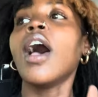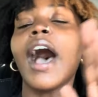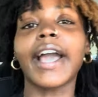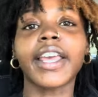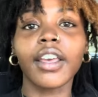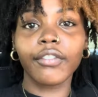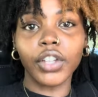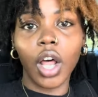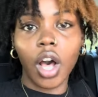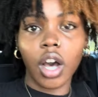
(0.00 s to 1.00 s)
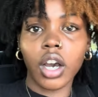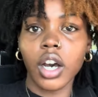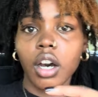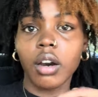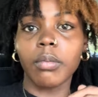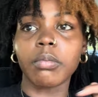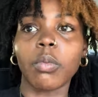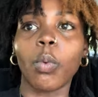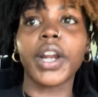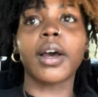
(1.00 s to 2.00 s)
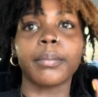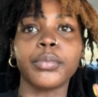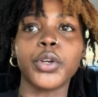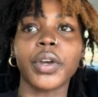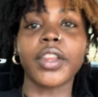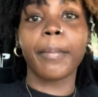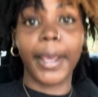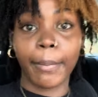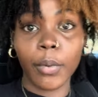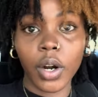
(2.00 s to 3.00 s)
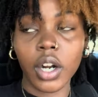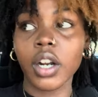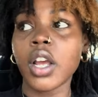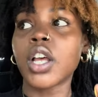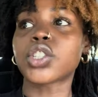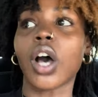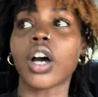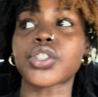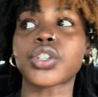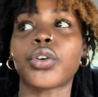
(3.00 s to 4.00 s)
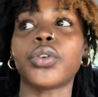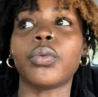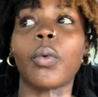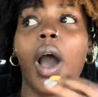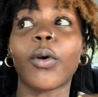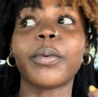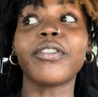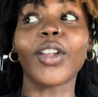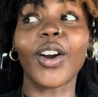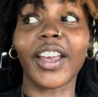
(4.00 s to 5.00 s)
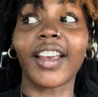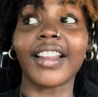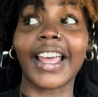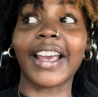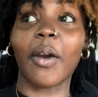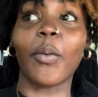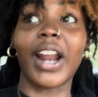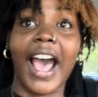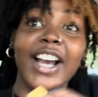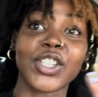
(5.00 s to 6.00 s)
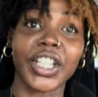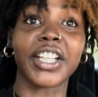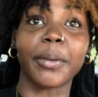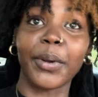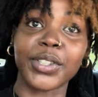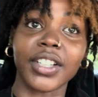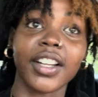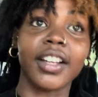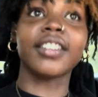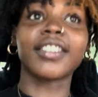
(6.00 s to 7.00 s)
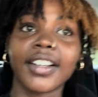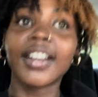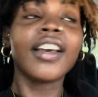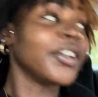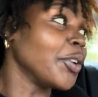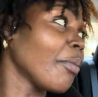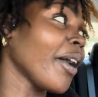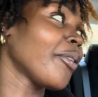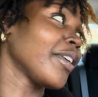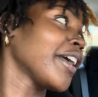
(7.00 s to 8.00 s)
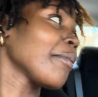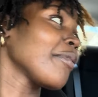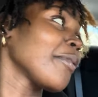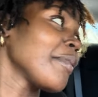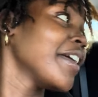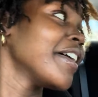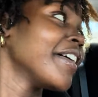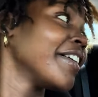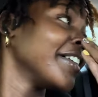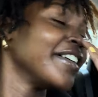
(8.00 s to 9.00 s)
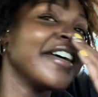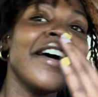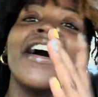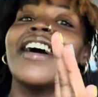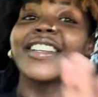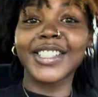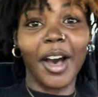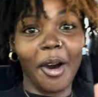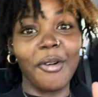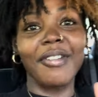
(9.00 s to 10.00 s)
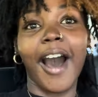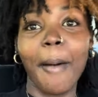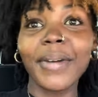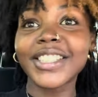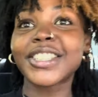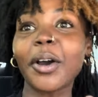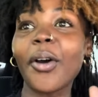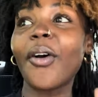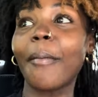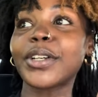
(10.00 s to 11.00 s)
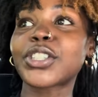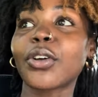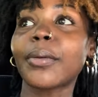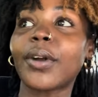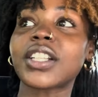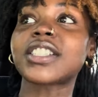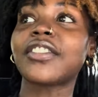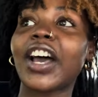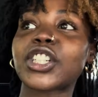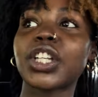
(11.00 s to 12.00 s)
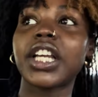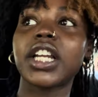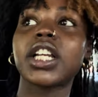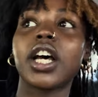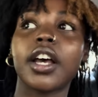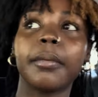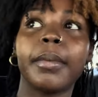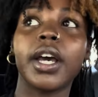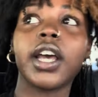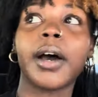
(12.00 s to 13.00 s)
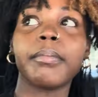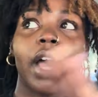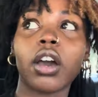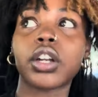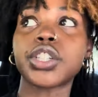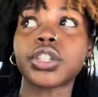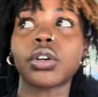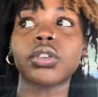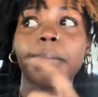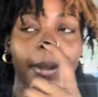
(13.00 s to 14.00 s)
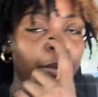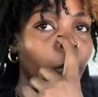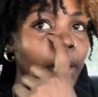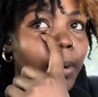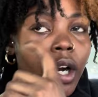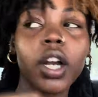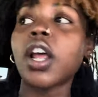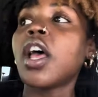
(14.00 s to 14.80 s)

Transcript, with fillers: i can't vlog um when i'm doing the paperwork so i'll show you i will be vlogging like when i actually get the piercing done do you mind holding the camera for me yeah no, so i'm gonna show i'm gonna show the process of actually getting it done but i'm not gonna show the paperwork part